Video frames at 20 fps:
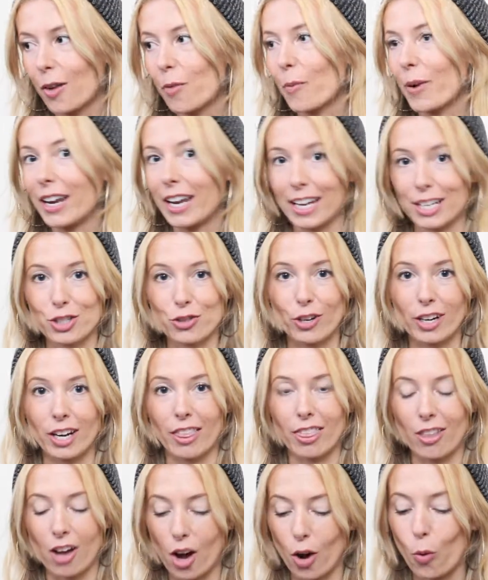my next train
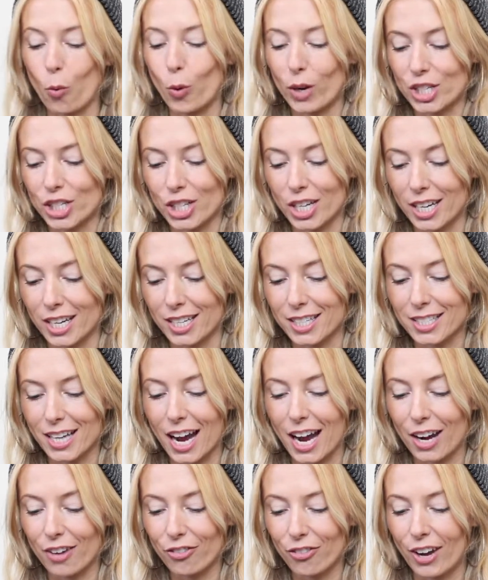of thought, which is
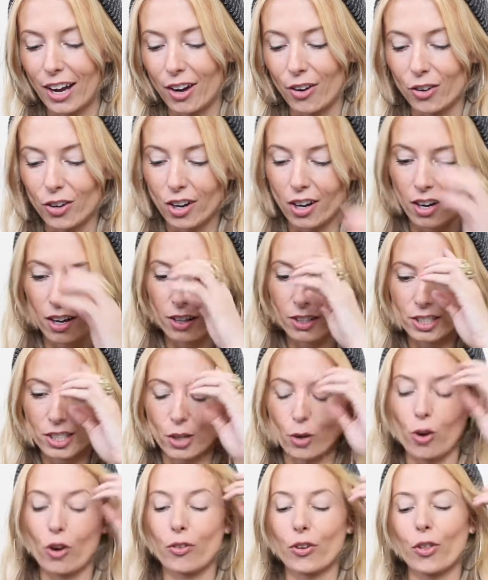I found
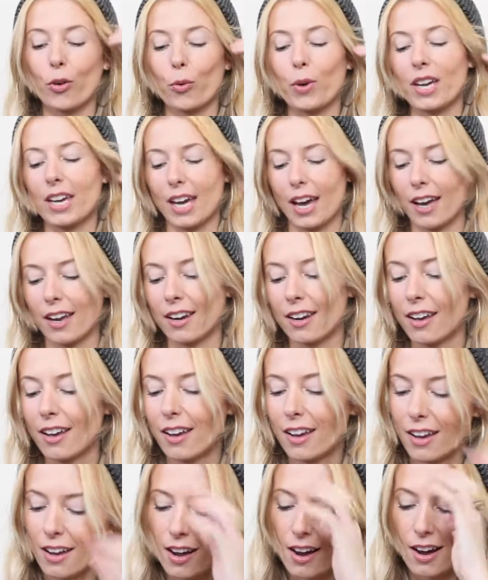also over the weekend
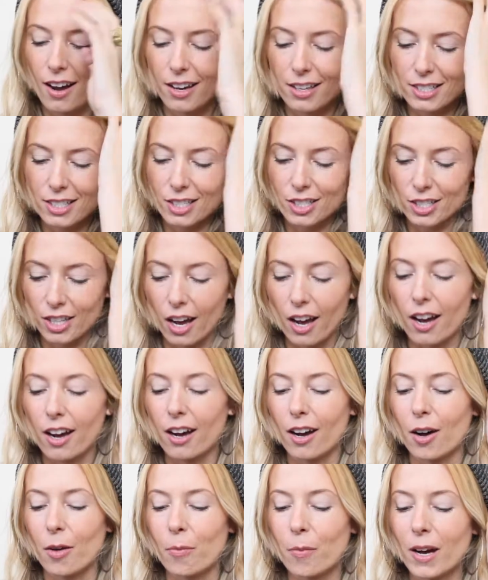
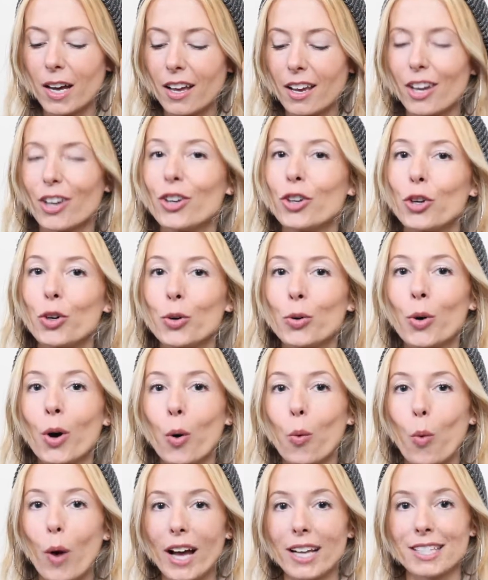some new
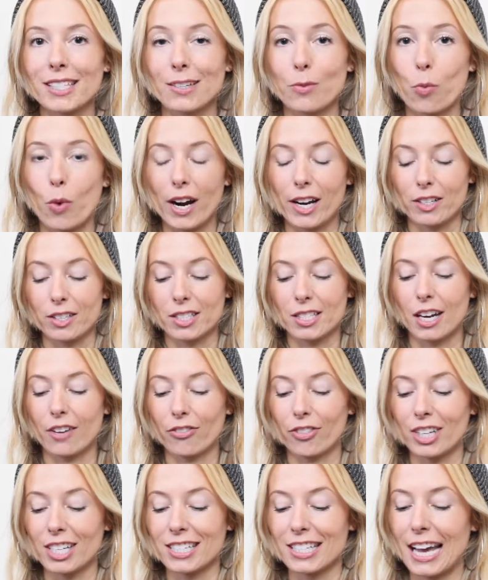Wet n Wild
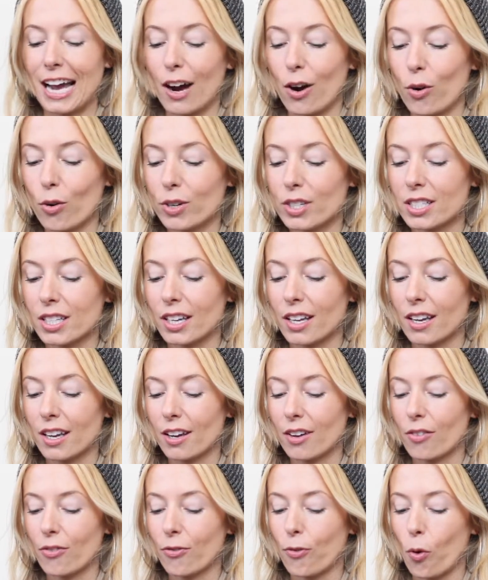stuff that is out
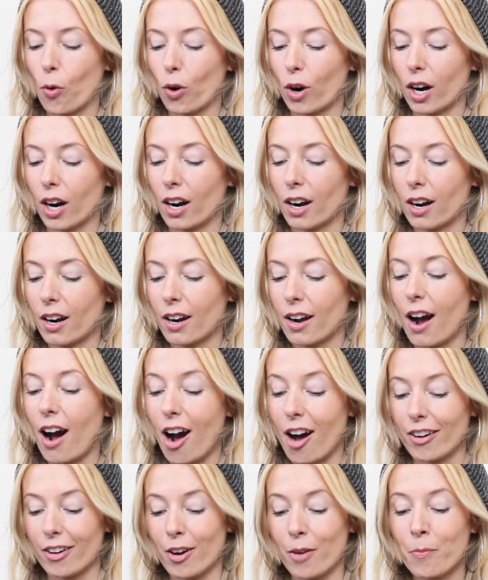for
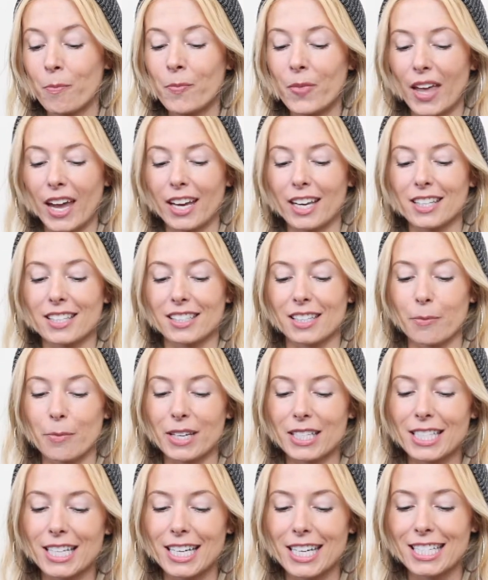autumn, and it's
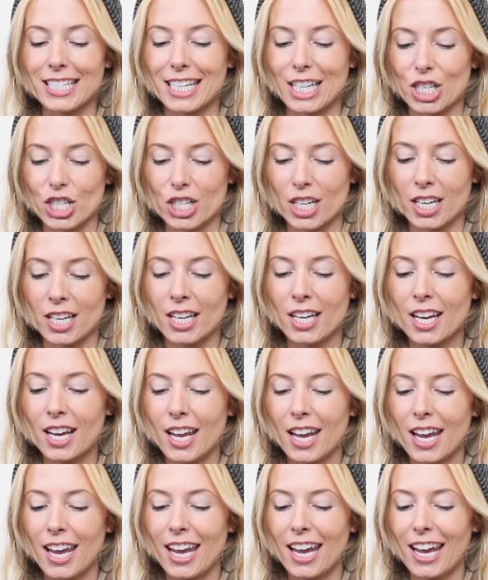limited edition,
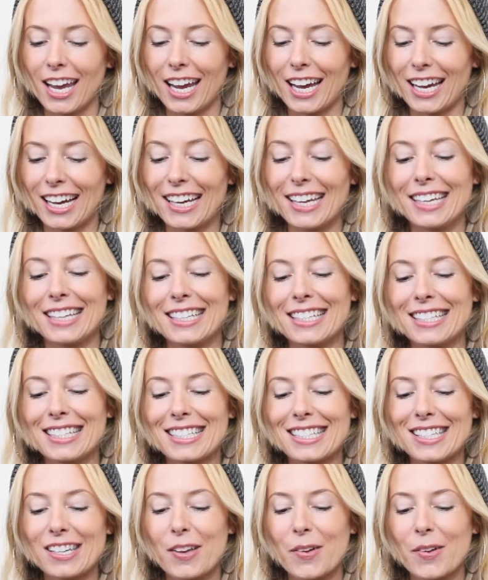and